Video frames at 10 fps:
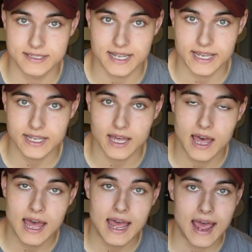intake,
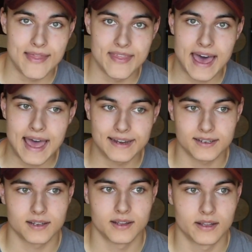and
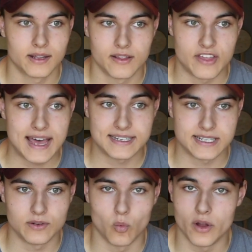that
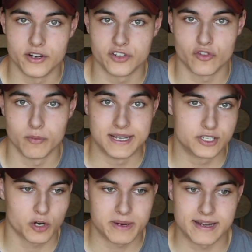did wonders for me. It
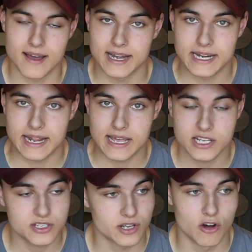took me 90
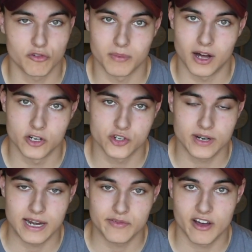days to go from
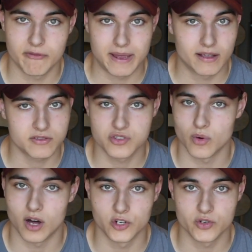185 pounds to
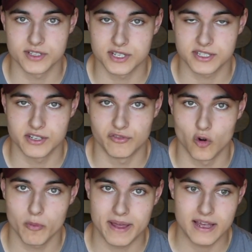
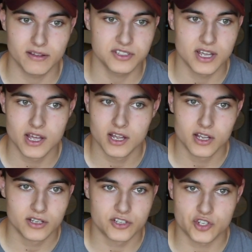164 pounds,
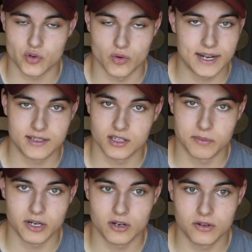shredded to the
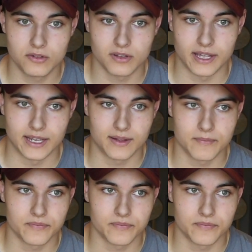bone. Like,